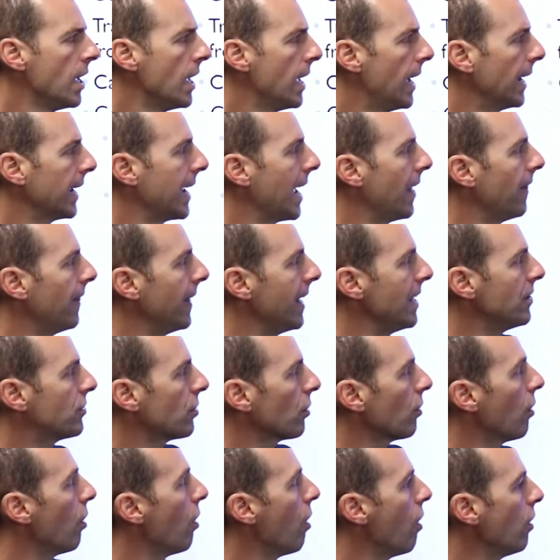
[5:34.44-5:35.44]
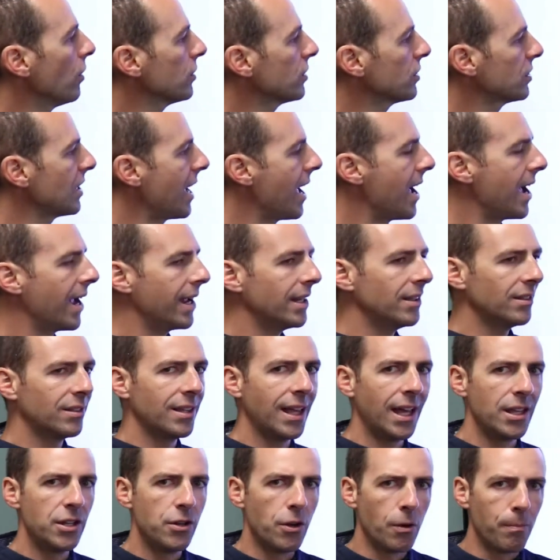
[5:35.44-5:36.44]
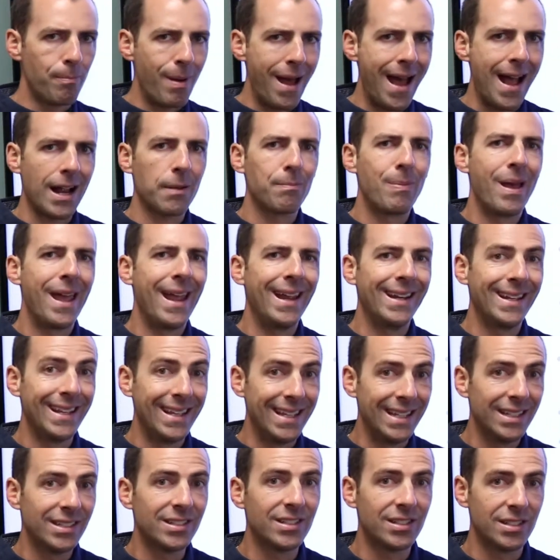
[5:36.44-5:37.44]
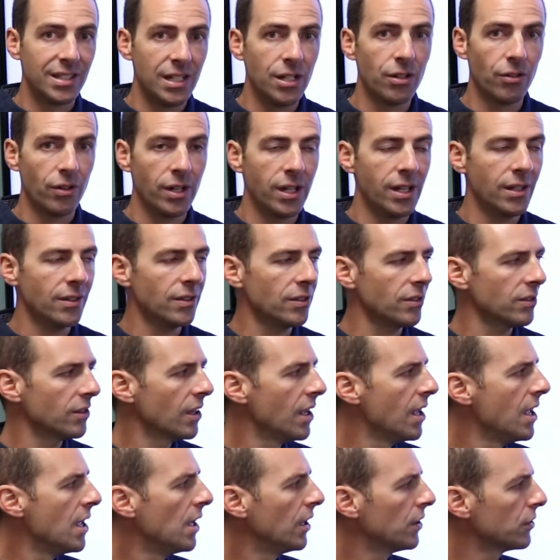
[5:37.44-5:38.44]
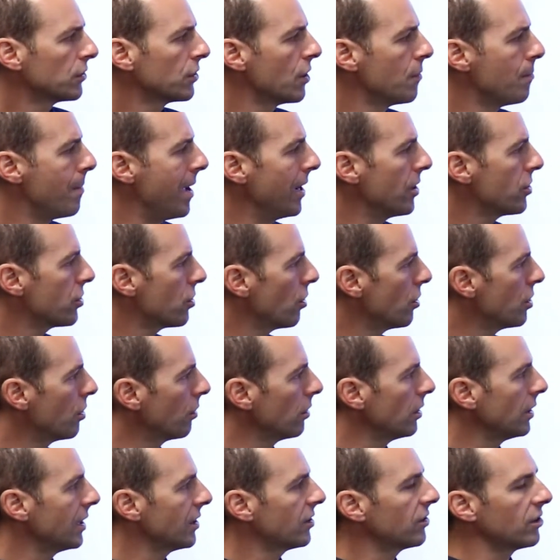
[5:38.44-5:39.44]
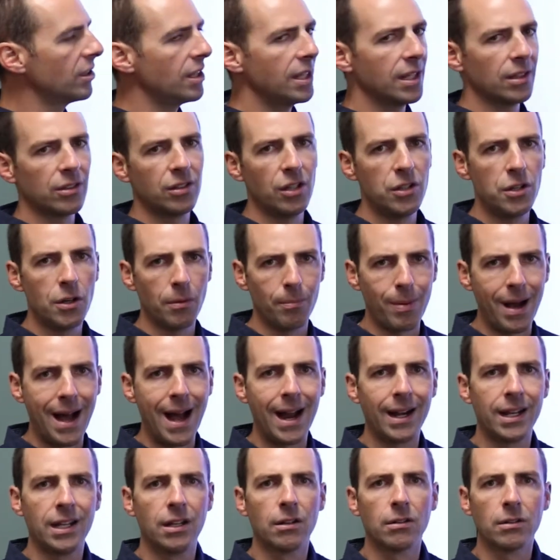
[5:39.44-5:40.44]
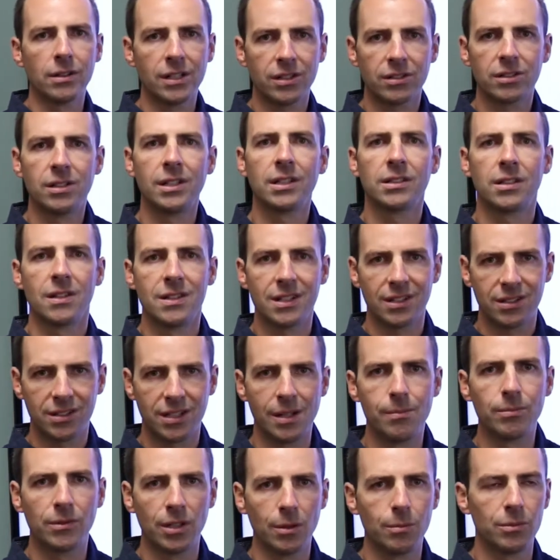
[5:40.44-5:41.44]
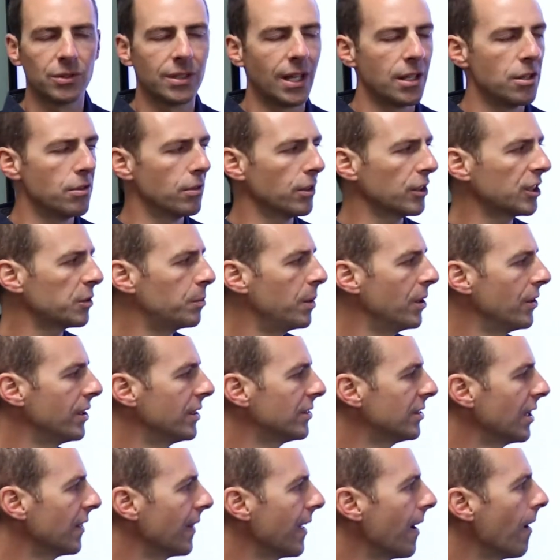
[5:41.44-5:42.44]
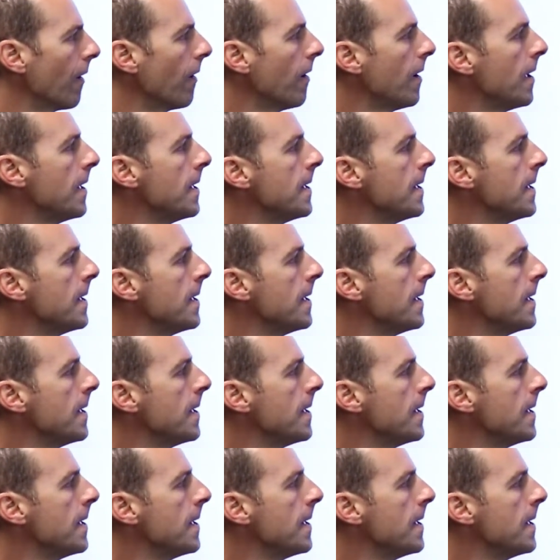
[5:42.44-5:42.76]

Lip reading: again, these are all signs that your back pain is serious. So make sure you're listening to your body. You're listening to the symptoms that you're experiencing there.